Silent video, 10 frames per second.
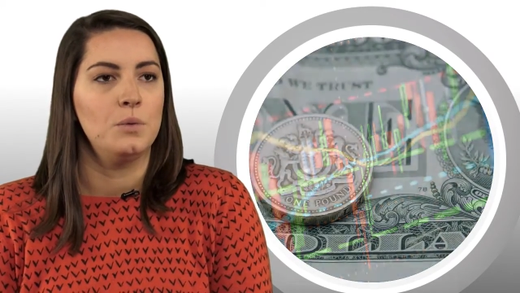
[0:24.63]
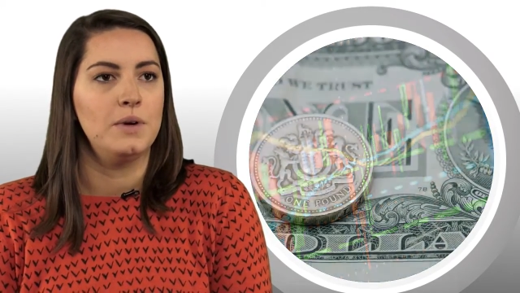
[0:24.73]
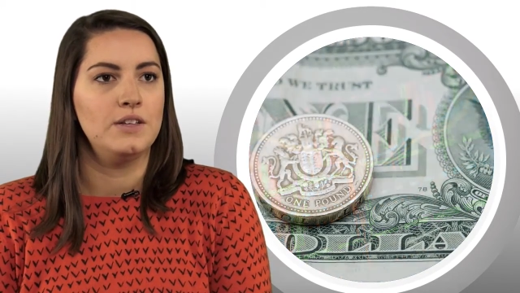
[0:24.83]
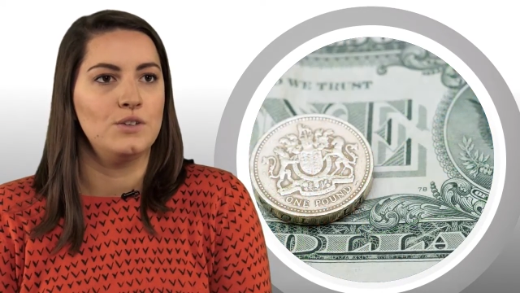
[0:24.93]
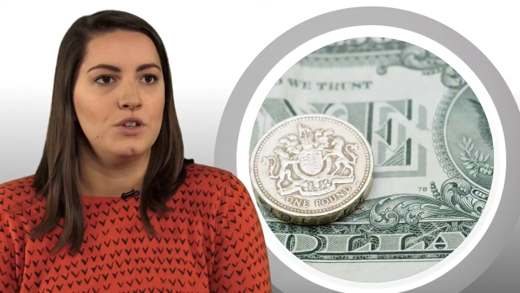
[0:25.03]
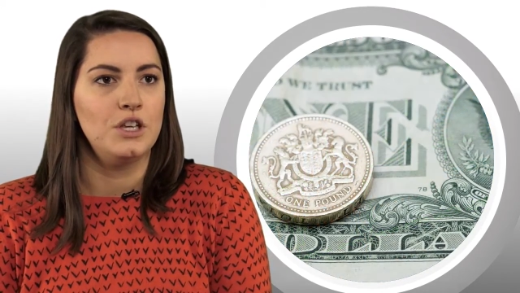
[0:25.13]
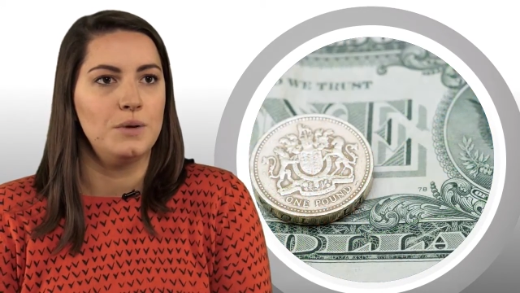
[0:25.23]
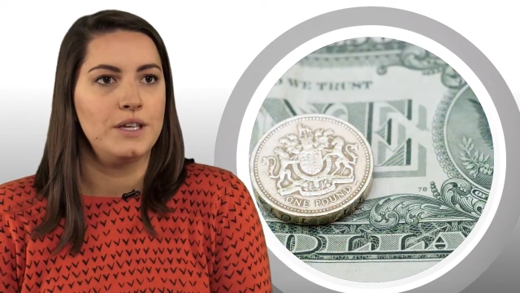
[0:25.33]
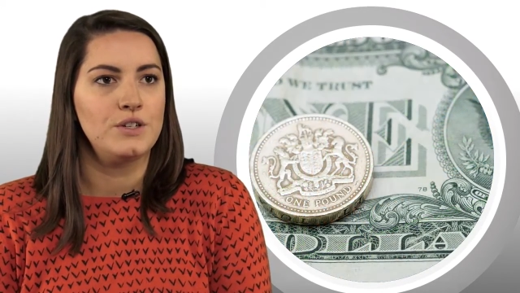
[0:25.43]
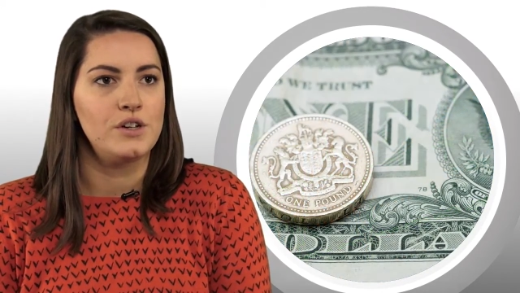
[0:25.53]
We saw
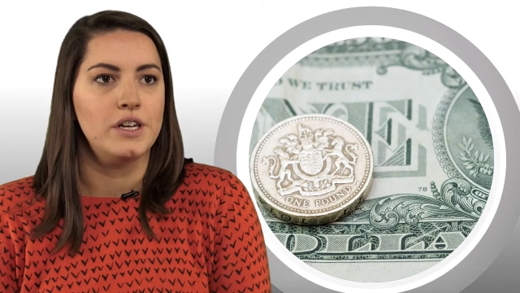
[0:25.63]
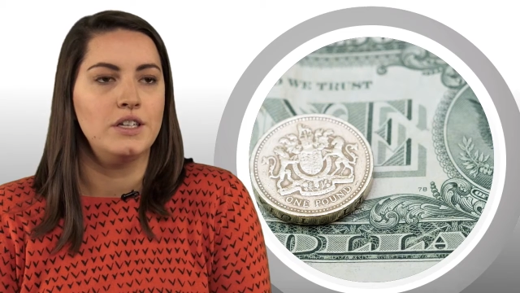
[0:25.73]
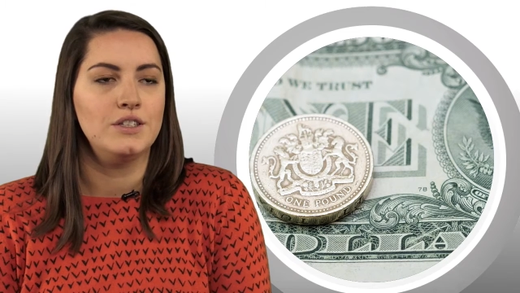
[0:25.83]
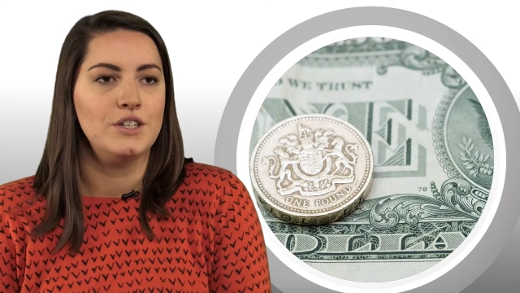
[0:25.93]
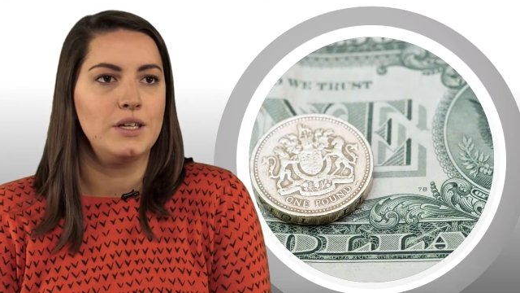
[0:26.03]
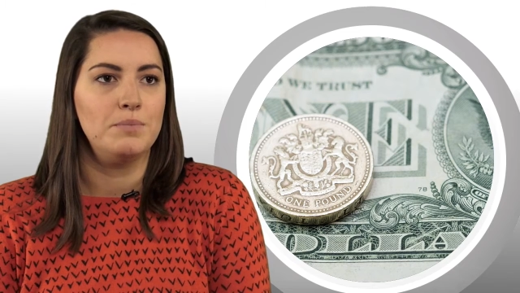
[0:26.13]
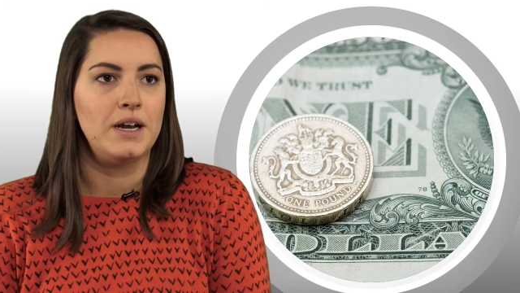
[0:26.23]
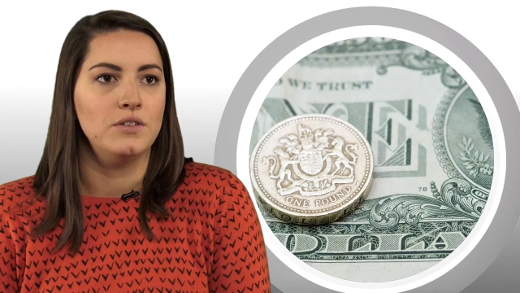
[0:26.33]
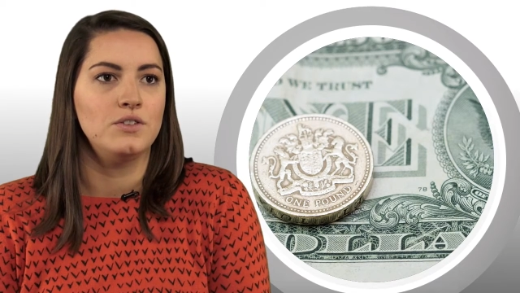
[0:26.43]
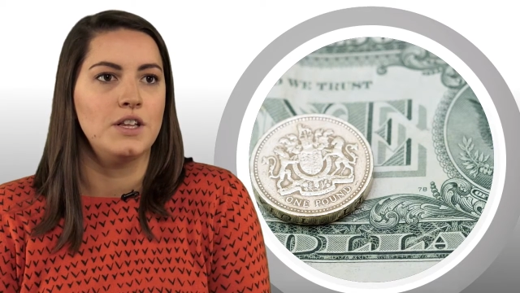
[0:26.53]
the US dollar and sterling
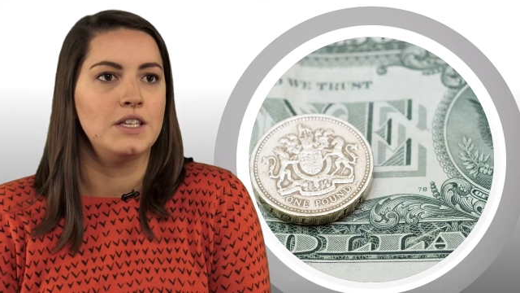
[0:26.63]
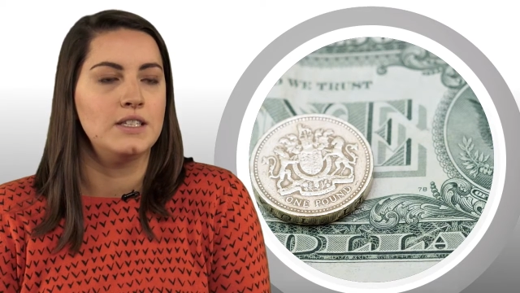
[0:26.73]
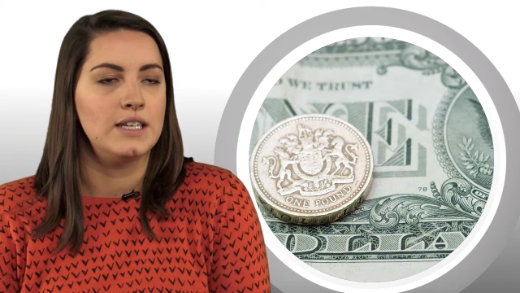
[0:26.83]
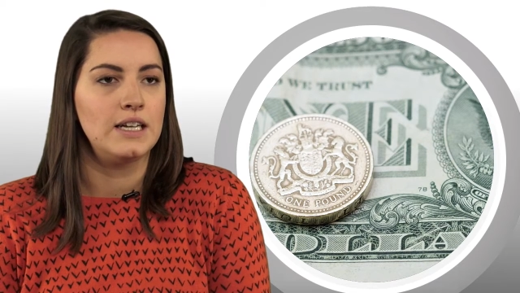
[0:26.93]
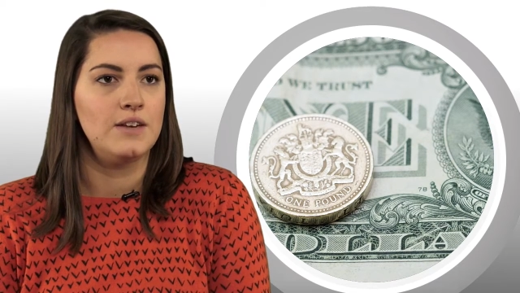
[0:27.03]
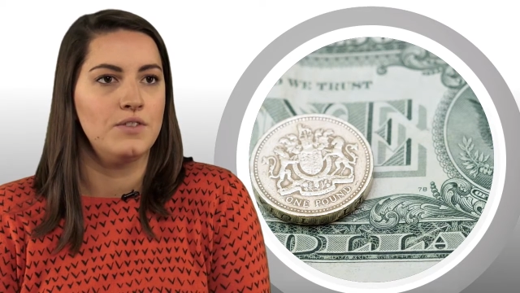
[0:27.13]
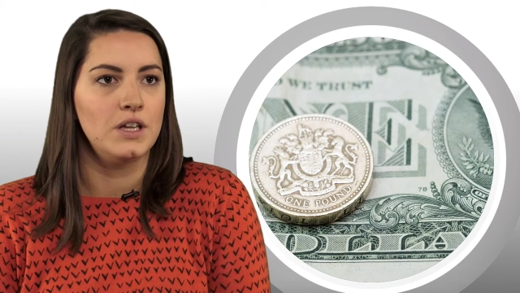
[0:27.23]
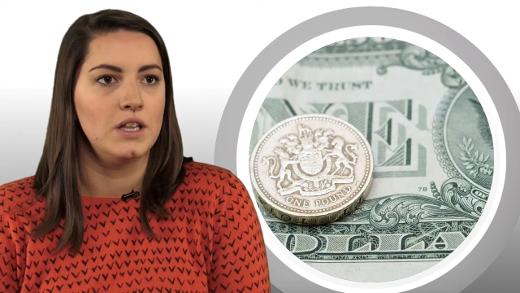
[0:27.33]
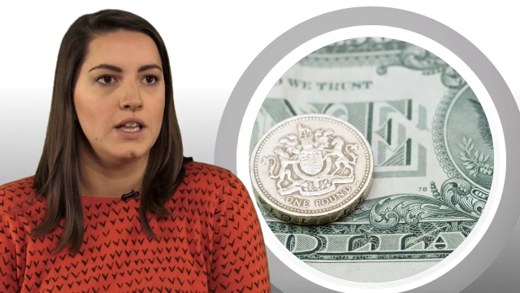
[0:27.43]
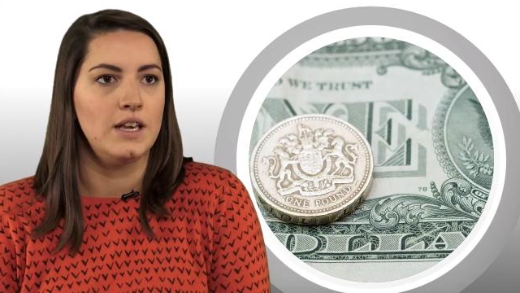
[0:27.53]
pound strengthen
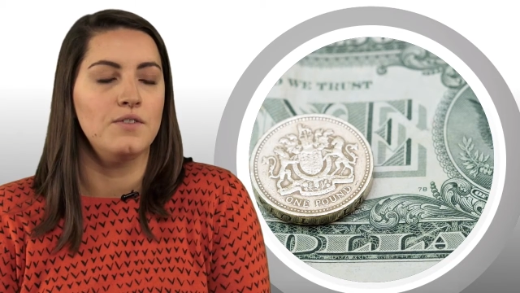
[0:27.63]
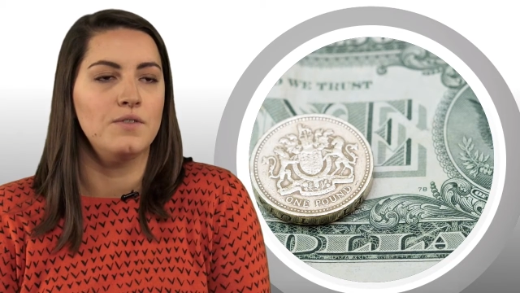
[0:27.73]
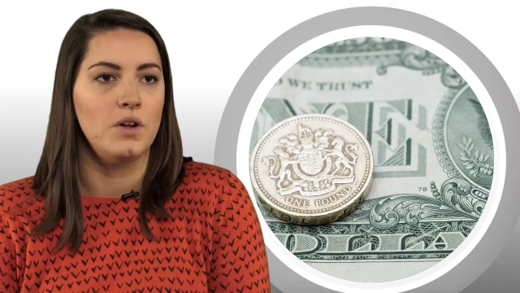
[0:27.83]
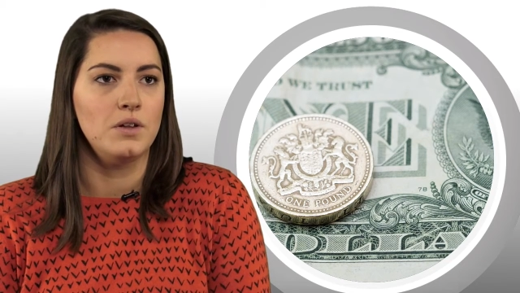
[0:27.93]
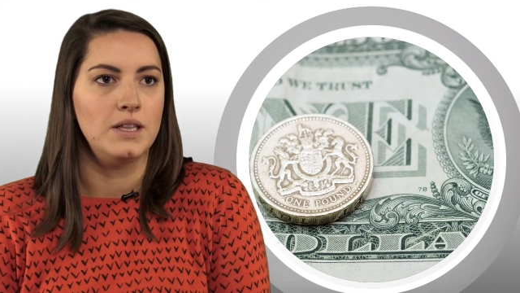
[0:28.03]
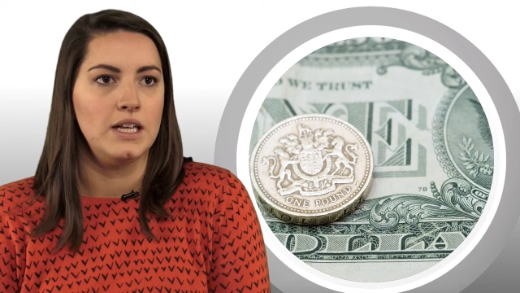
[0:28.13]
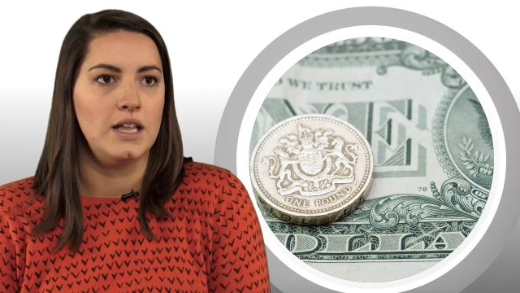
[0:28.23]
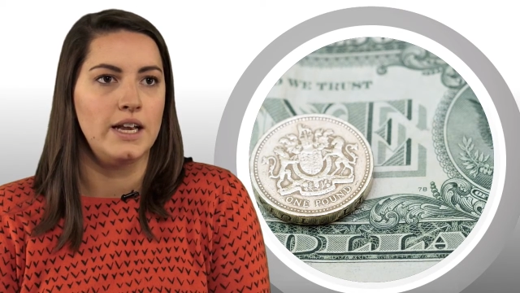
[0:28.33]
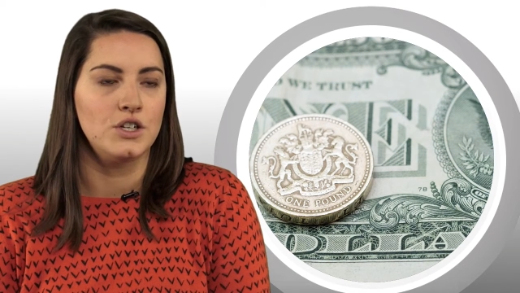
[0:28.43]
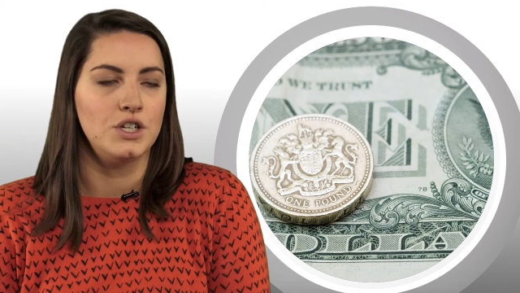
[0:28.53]
significantly following the
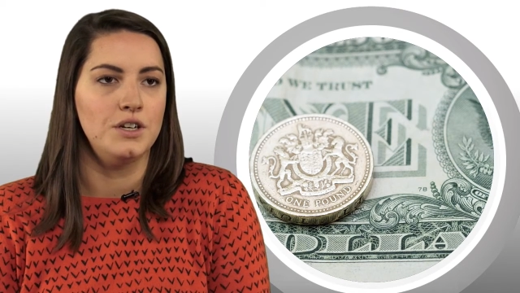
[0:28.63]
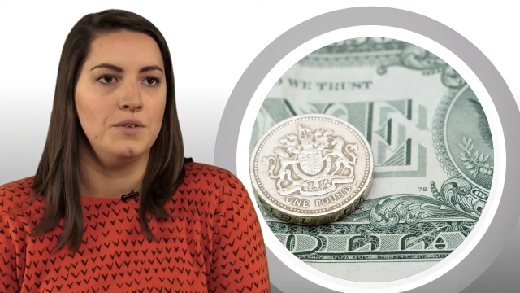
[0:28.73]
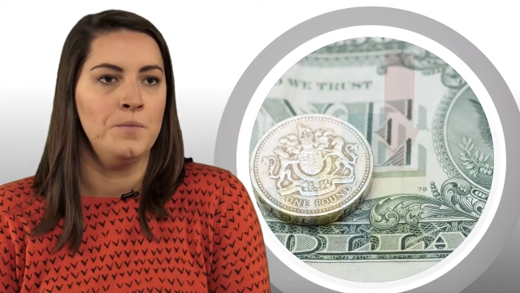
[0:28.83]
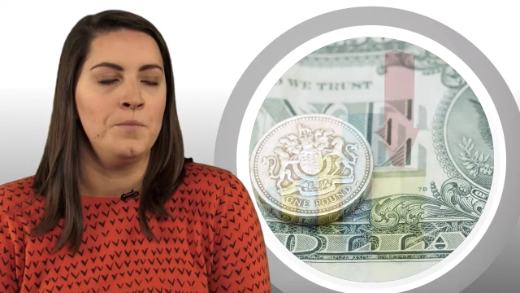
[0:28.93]
election,